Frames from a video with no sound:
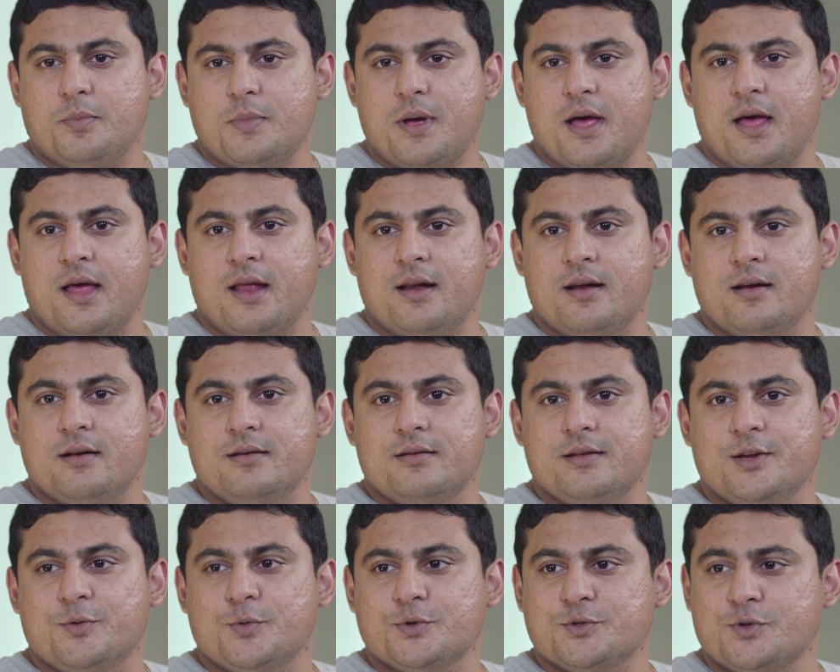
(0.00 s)
And
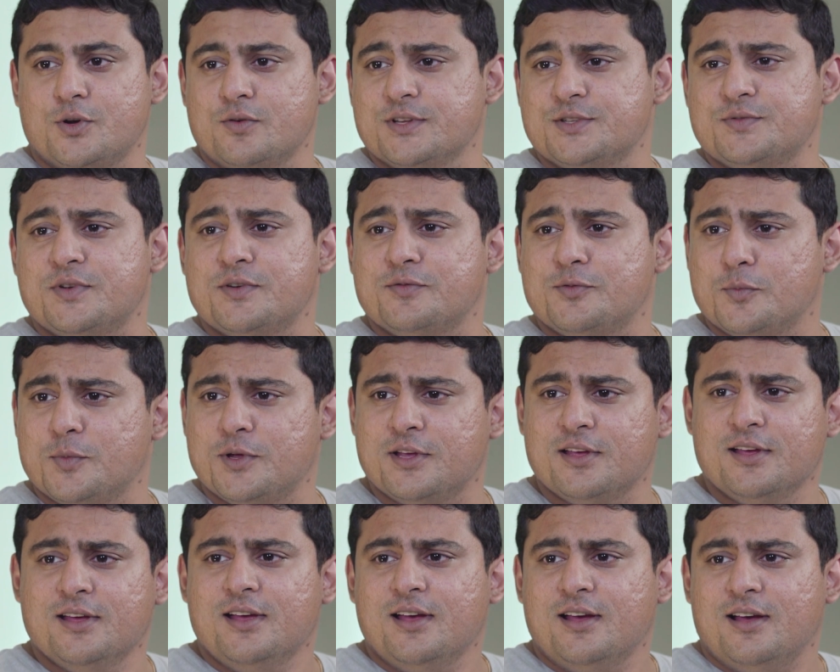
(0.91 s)
it was always fun for me.
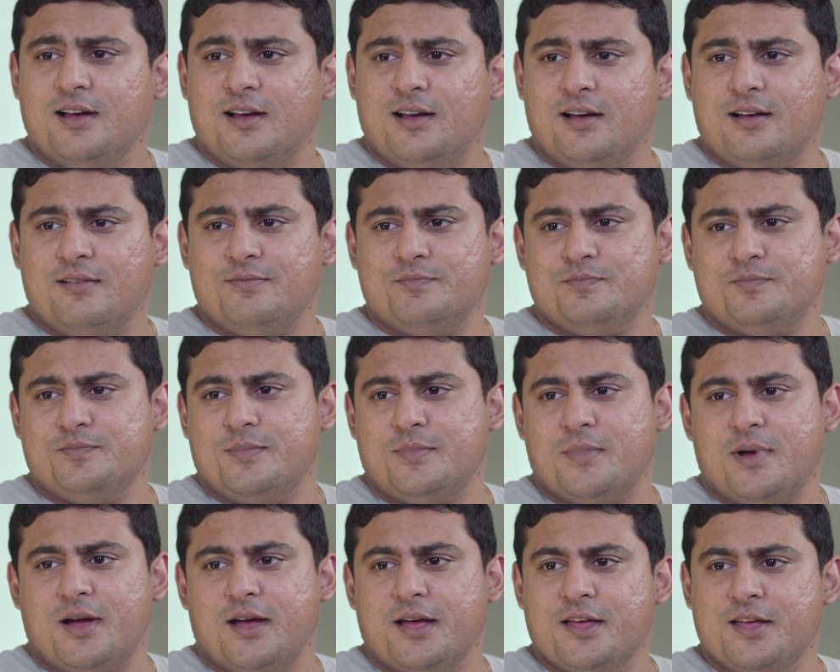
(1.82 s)

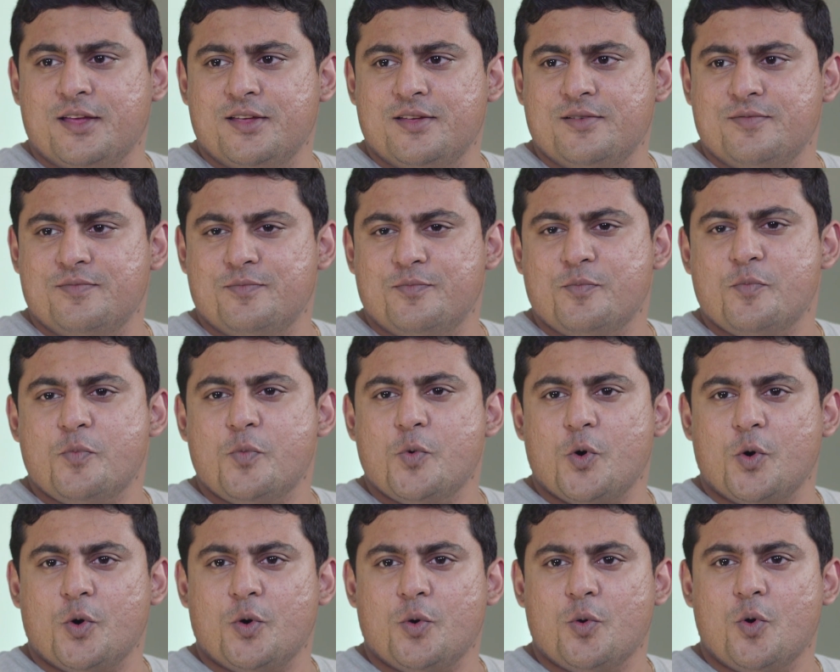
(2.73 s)
I
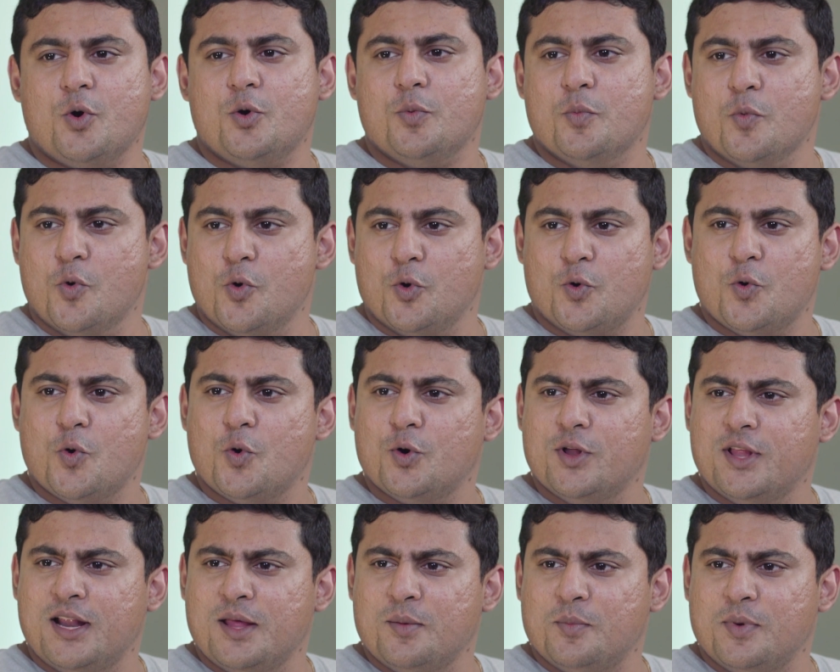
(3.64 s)
wrote more
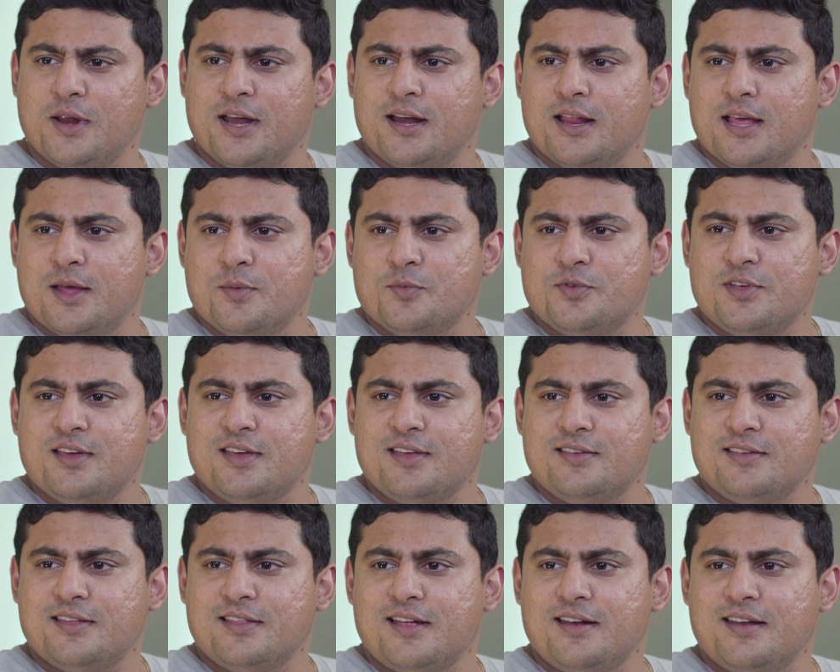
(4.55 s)
code than I played games, I
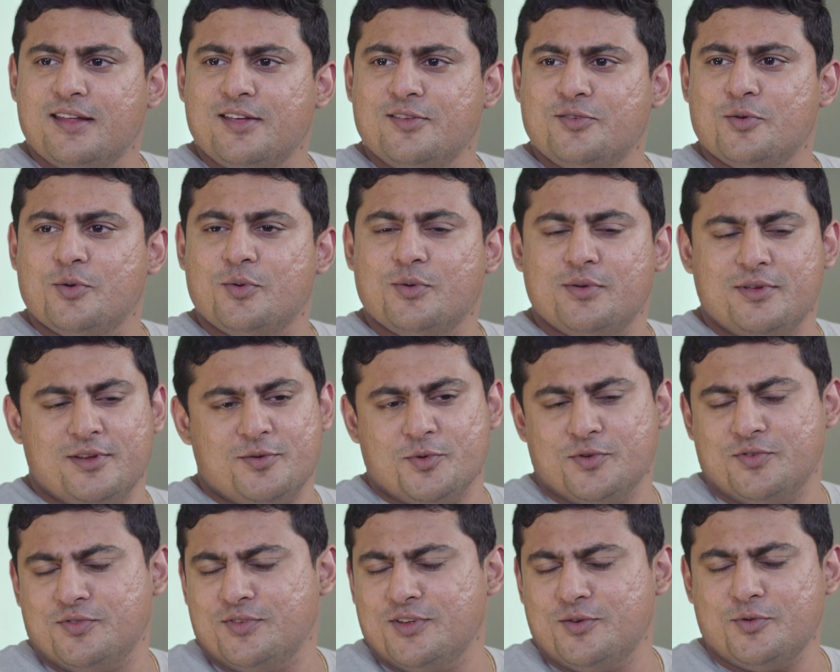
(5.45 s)
guess, at that age. So it
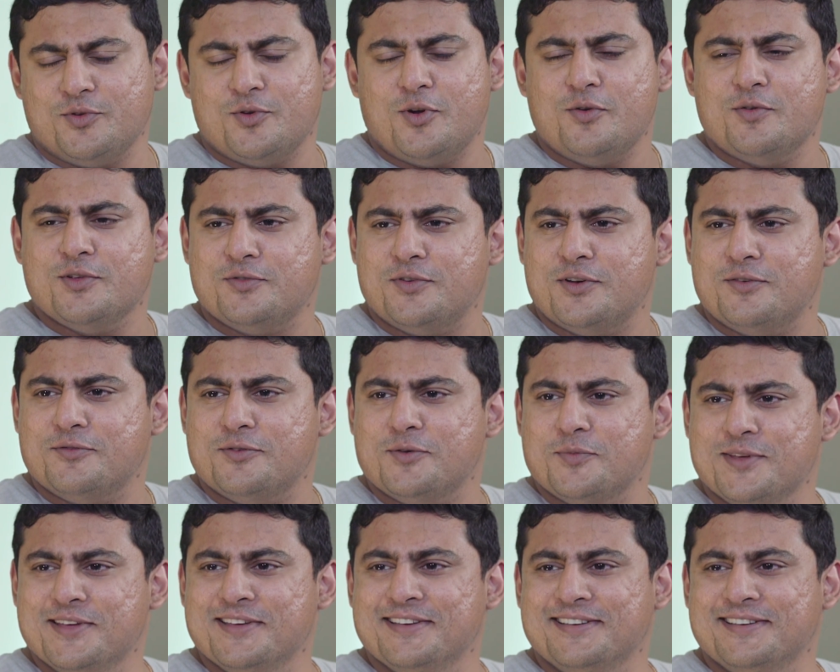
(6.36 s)
was always fun for me.